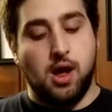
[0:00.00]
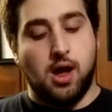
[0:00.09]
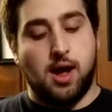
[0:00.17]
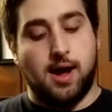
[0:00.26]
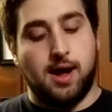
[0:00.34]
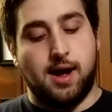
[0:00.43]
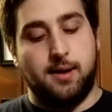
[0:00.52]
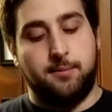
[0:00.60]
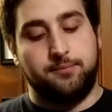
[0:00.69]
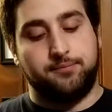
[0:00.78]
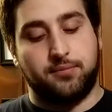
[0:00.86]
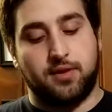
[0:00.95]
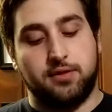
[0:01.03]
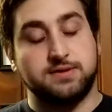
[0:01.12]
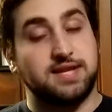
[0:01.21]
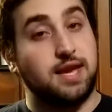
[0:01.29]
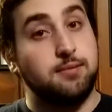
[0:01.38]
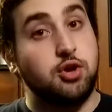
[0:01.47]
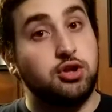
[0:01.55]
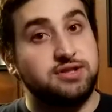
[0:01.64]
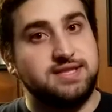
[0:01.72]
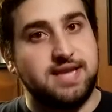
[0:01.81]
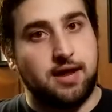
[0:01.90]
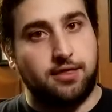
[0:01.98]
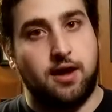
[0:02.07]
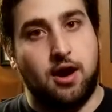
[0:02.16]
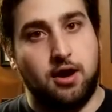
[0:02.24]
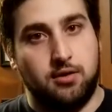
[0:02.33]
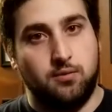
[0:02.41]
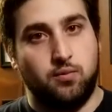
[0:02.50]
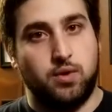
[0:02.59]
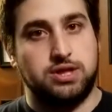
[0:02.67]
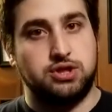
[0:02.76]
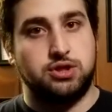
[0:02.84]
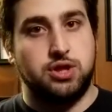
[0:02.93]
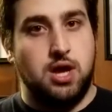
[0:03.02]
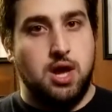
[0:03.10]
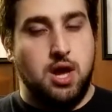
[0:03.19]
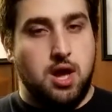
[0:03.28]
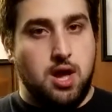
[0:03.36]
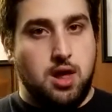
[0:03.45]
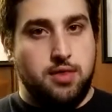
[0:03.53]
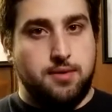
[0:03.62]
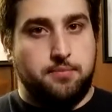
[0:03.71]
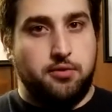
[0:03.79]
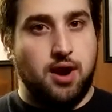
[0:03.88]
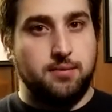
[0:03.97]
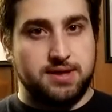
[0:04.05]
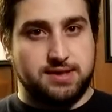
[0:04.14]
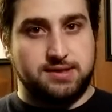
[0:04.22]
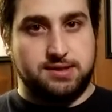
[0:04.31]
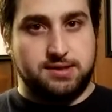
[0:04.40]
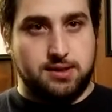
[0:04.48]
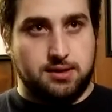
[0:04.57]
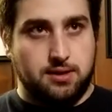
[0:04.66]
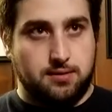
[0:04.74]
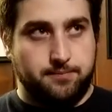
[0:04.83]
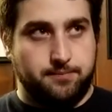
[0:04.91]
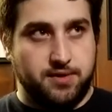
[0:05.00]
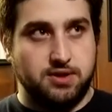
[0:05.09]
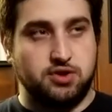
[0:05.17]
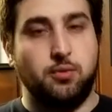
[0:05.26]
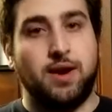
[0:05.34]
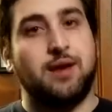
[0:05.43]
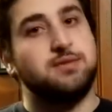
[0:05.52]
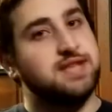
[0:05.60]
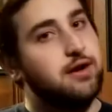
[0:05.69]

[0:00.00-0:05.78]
Um, there was a game called Death Garden, which the premise... So when I was there, I